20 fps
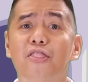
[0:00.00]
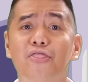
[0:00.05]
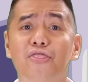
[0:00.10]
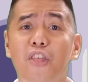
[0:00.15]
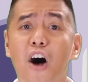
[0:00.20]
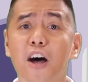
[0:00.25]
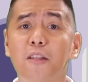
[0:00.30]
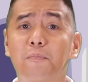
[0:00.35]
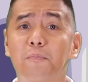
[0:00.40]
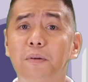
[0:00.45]

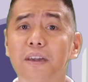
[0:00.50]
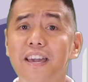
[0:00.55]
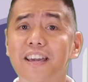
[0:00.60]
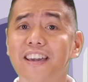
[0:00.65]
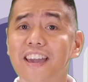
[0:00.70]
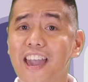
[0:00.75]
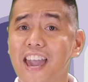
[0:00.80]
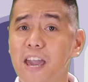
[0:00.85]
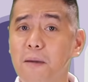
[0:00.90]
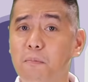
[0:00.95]
not
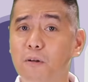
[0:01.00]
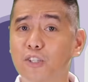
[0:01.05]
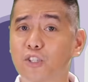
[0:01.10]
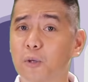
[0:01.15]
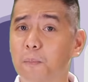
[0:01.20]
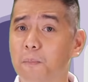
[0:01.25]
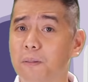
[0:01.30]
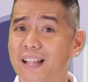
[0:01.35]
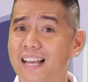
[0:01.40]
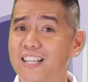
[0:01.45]
being able
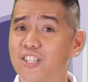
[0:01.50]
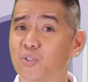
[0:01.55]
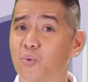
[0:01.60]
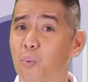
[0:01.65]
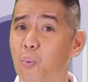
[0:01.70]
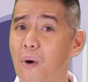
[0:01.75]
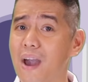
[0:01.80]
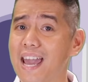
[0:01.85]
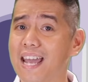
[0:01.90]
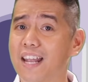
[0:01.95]
to place
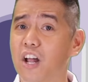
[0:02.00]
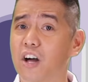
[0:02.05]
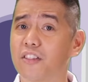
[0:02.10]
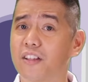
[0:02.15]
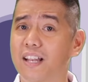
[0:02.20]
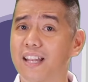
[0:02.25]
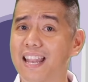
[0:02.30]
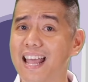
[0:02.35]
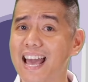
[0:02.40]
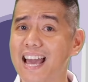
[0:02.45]
weight on
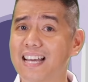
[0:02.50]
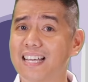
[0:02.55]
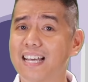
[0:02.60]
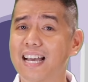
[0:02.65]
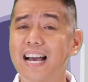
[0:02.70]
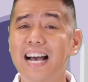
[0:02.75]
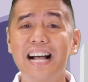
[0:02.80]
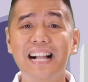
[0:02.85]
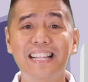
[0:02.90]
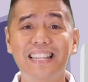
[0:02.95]
a leg,
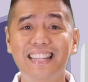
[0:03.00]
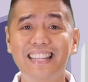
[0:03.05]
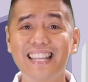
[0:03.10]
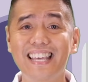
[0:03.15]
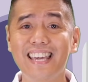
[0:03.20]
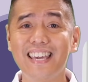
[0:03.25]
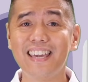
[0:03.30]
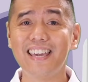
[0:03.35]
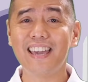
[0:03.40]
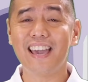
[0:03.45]

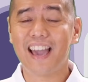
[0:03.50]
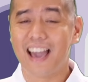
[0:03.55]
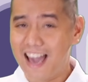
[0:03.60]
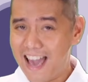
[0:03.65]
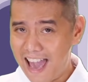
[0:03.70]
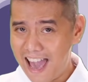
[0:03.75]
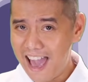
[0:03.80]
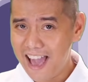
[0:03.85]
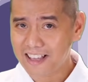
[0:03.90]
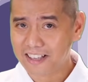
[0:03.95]
knee,
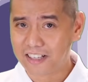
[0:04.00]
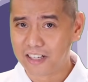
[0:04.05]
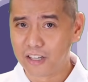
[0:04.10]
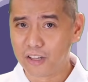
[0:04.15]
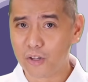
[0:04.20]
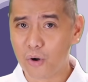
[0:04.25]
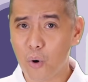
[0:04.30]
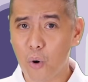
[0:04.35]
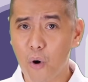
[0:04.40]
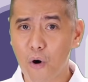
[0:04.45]

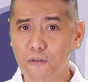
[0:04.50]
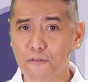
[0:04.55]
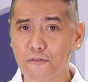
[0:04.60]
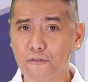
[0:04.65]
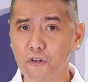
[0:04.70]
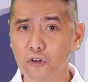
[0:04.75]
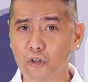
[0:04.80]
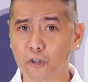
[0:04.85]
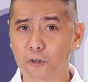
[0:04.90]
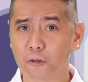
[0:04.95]
ankle, or
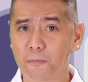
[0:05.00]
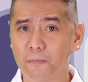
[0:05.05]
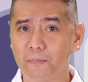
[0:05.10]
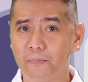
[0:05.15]
foot,